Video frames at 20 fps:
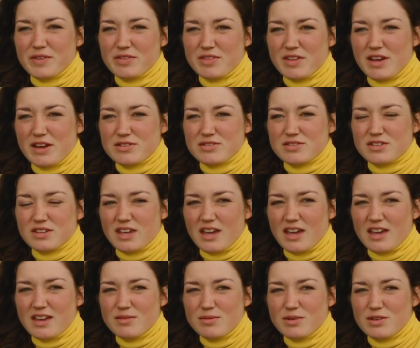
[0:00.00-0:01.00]

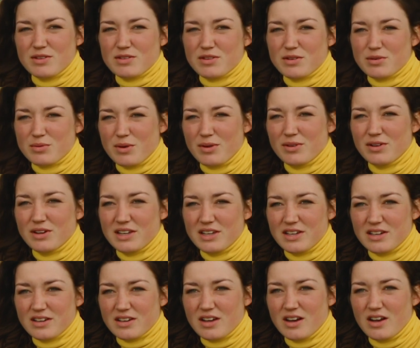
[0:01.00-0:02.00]
1000k with a 1
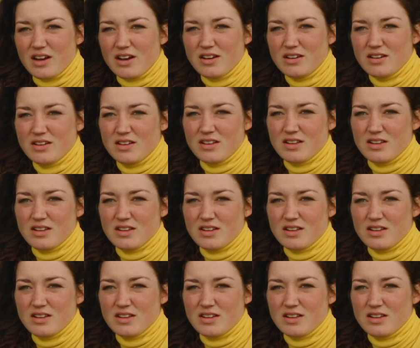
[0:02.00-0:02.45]
litre car.